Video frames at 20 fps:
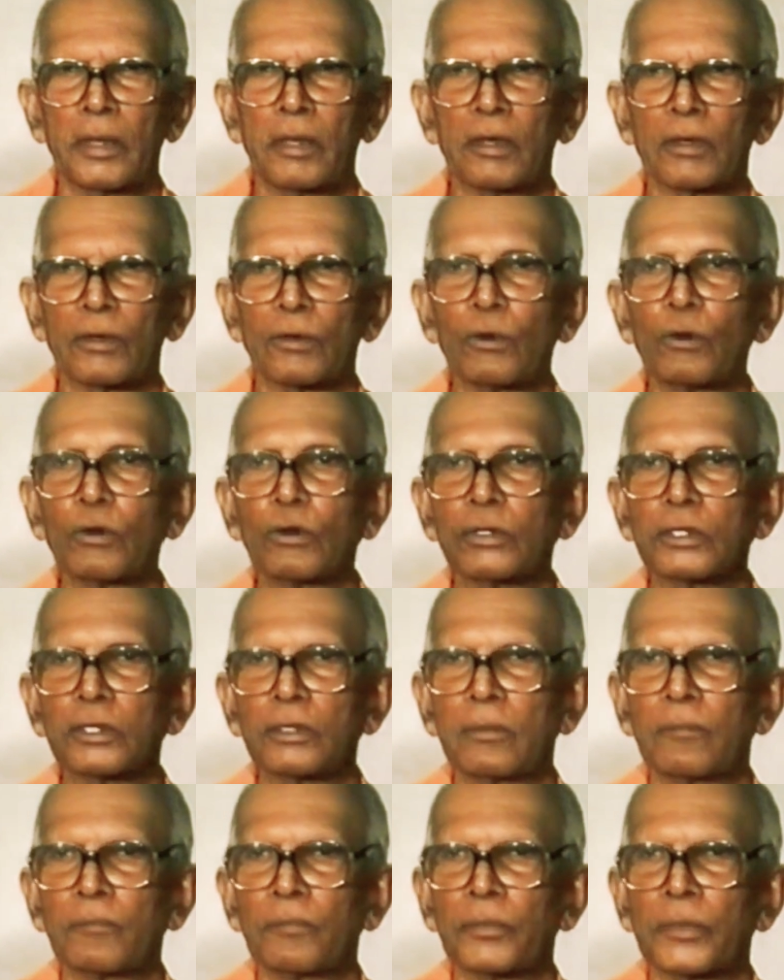he wrote
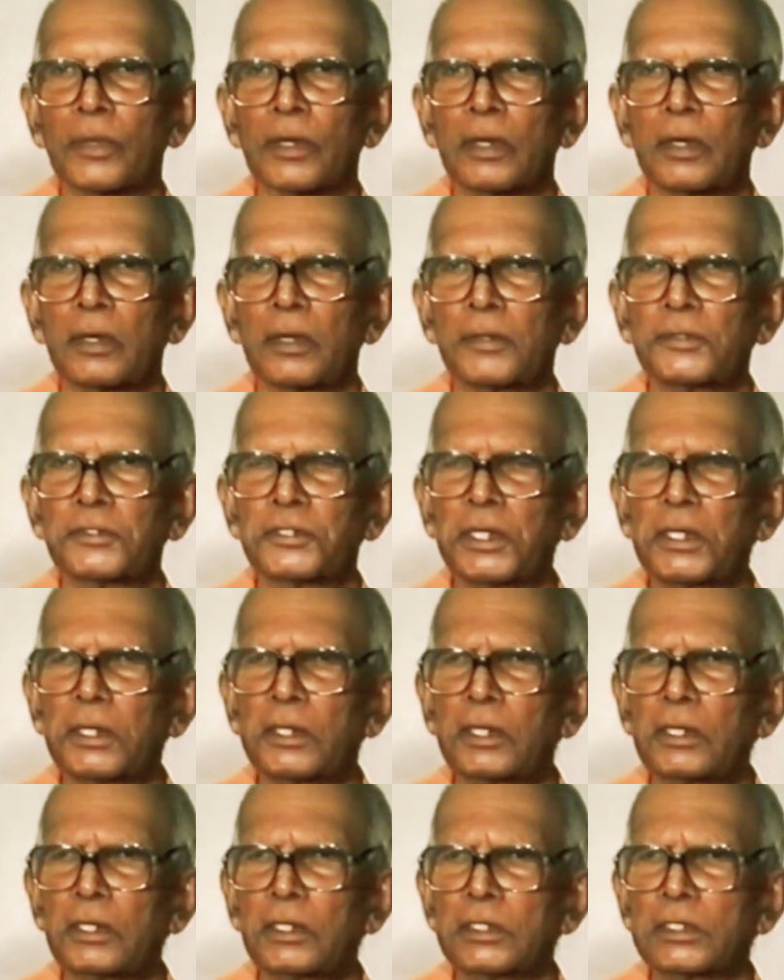
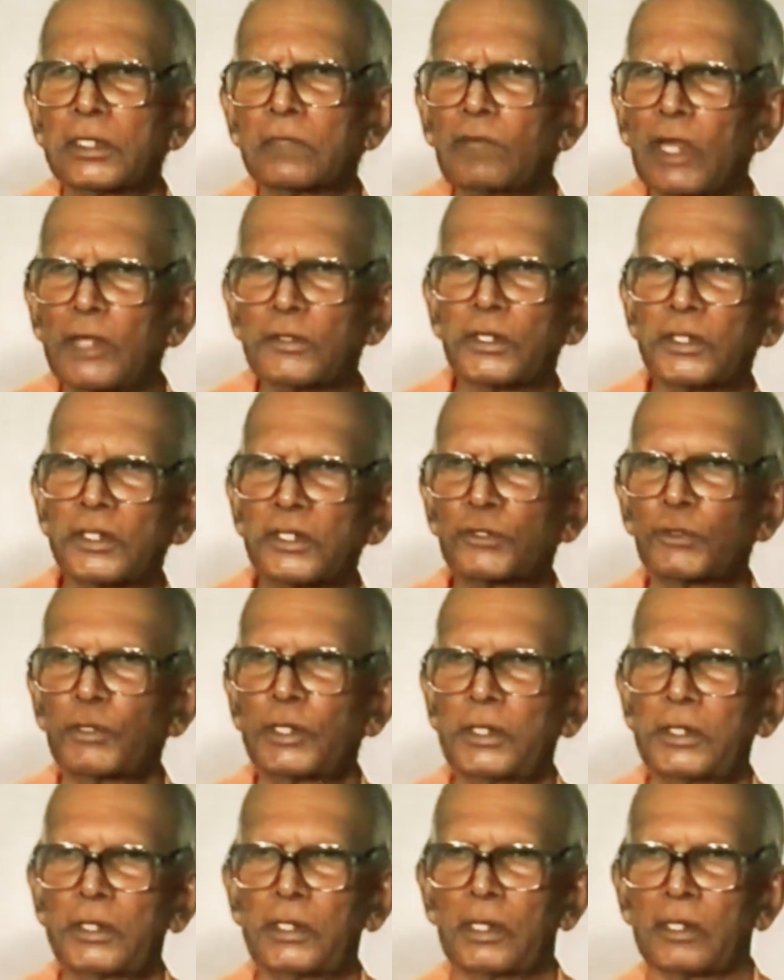series of letters
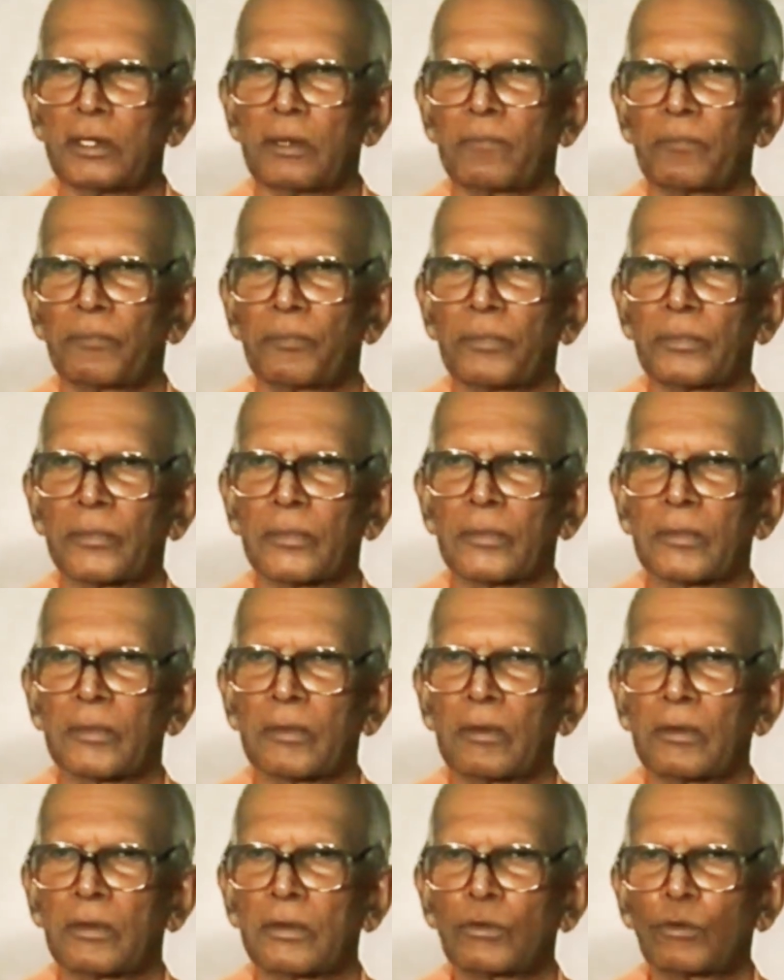to India,
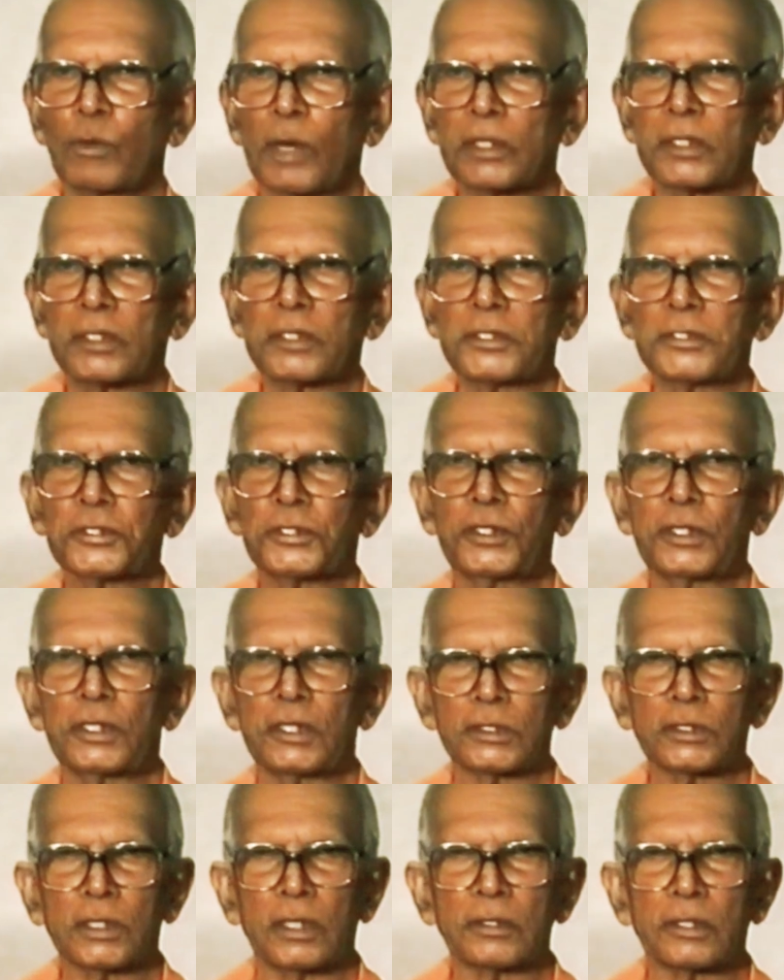to workers in
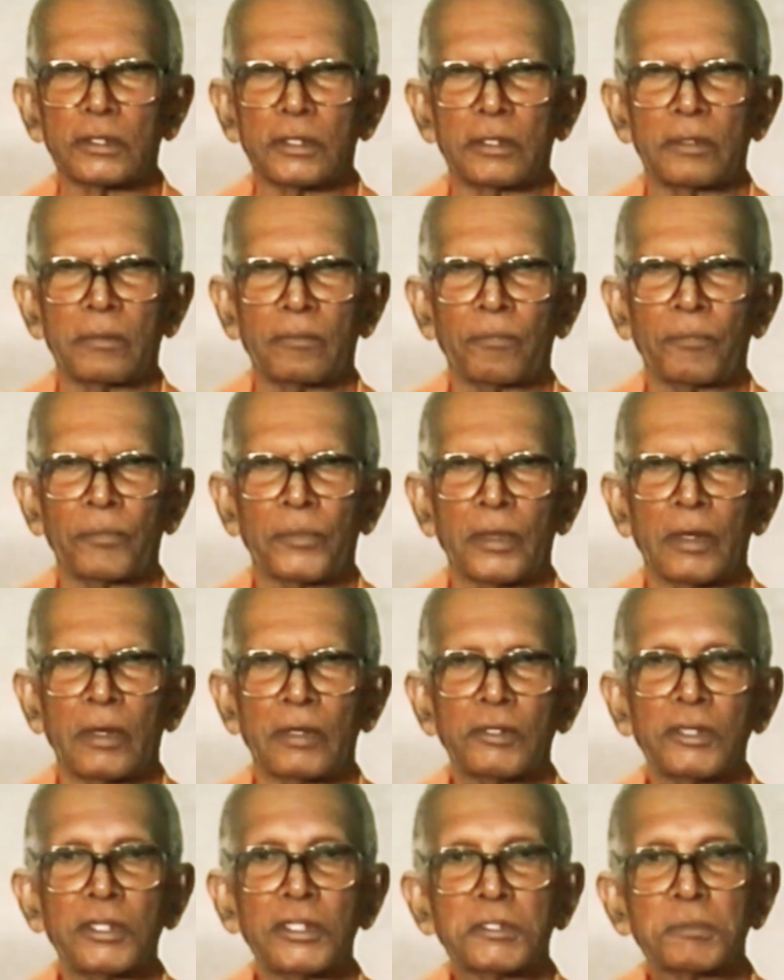this country,
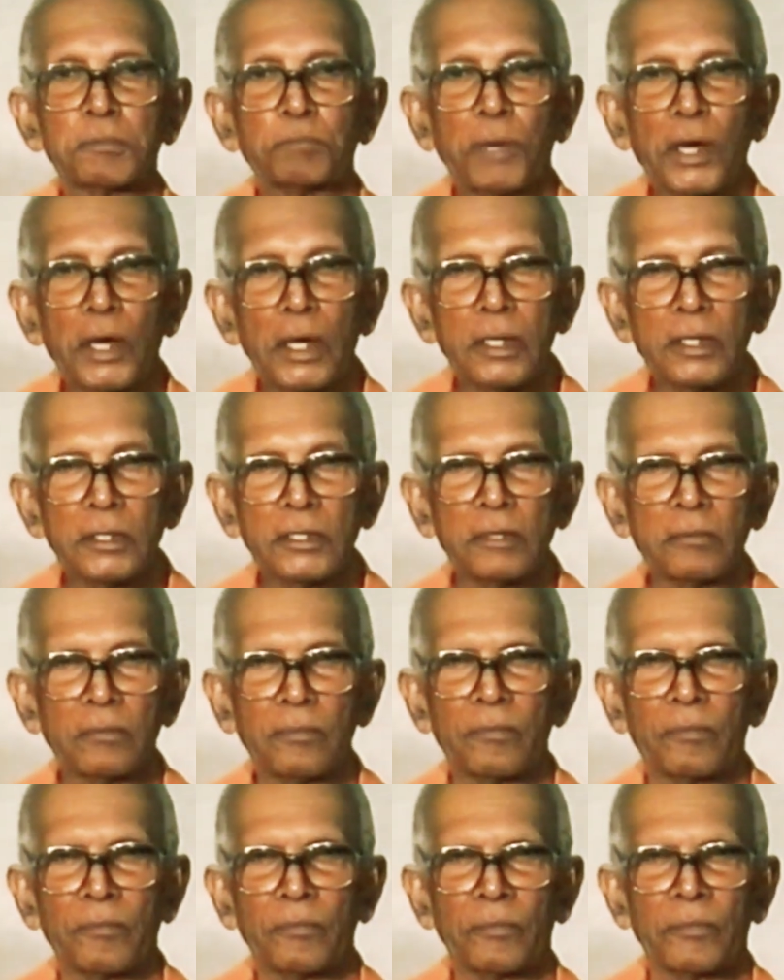to inspire
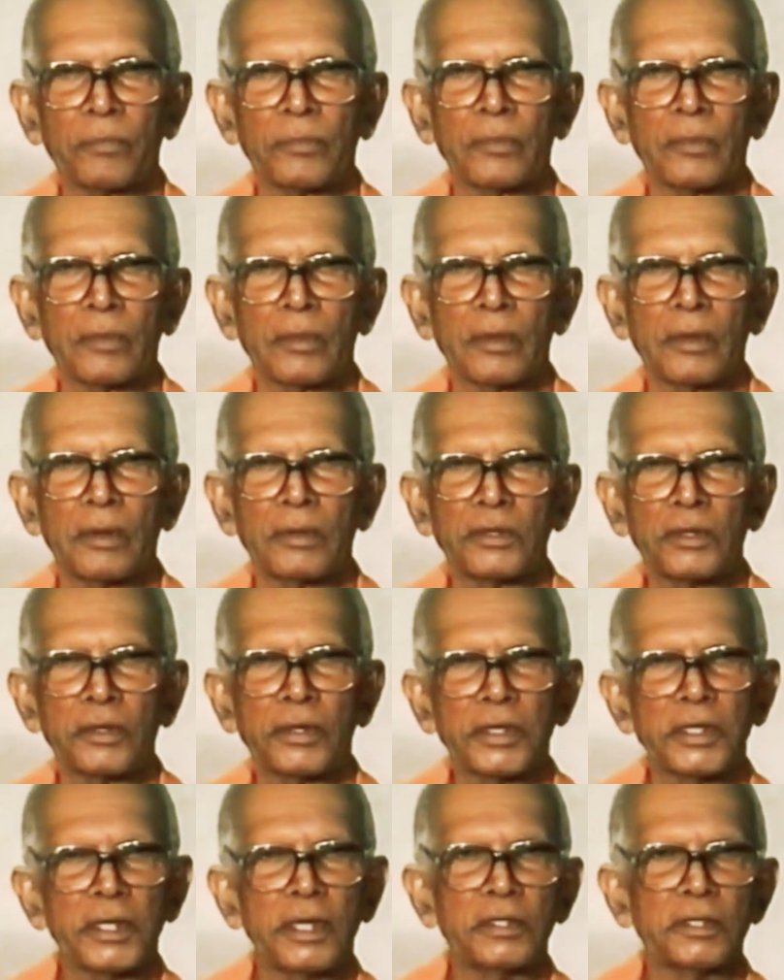them to
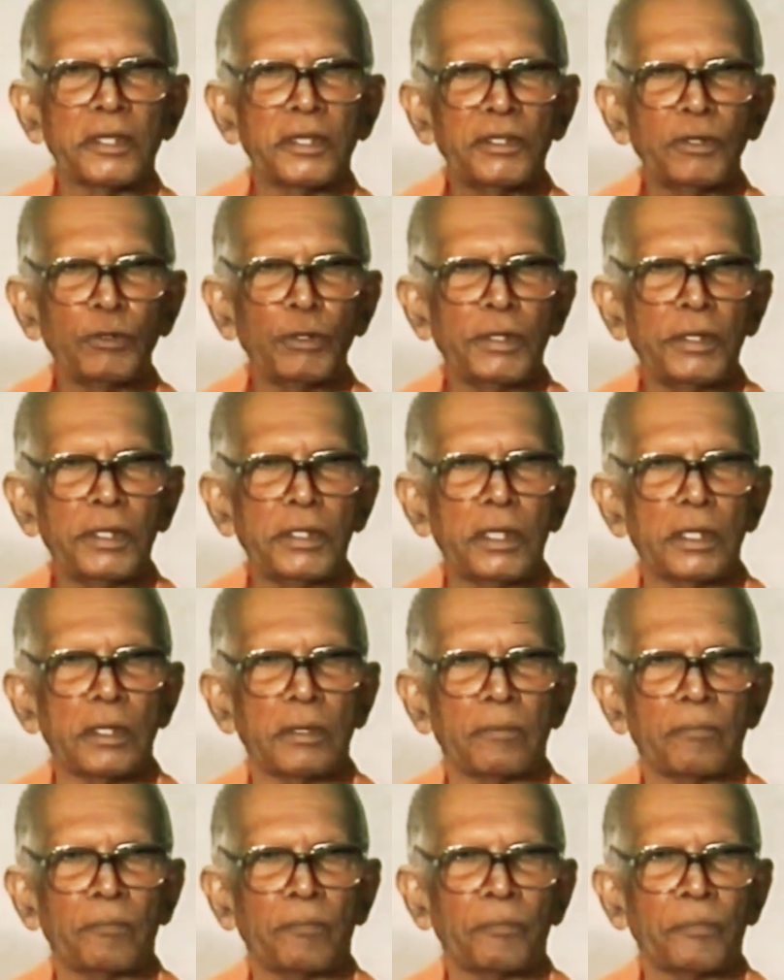create the new
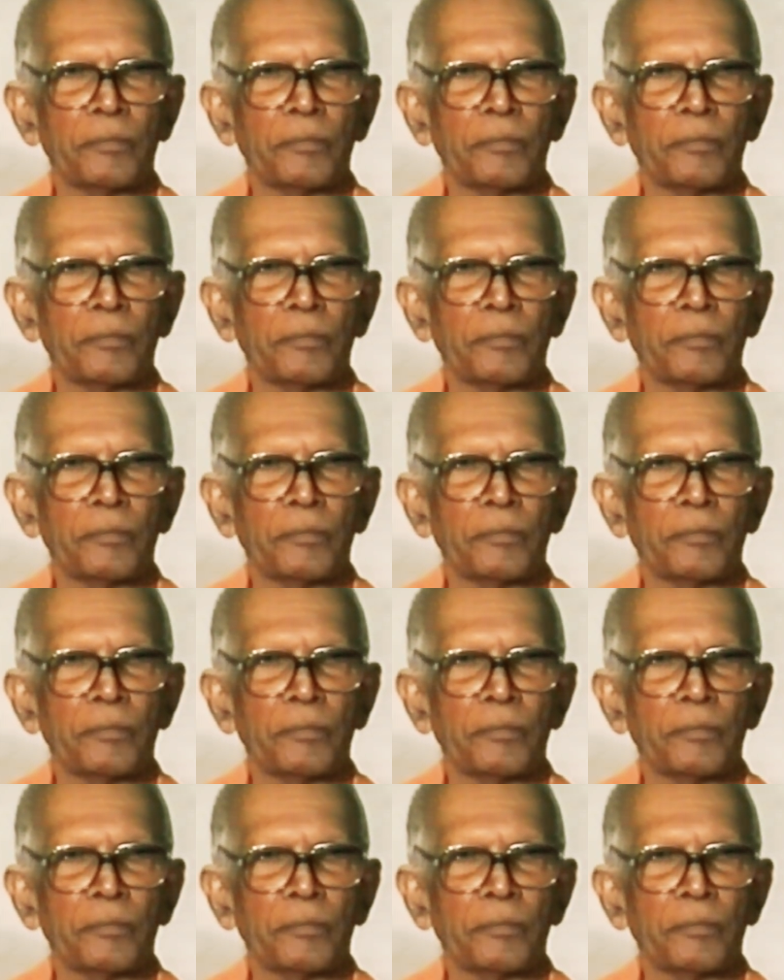India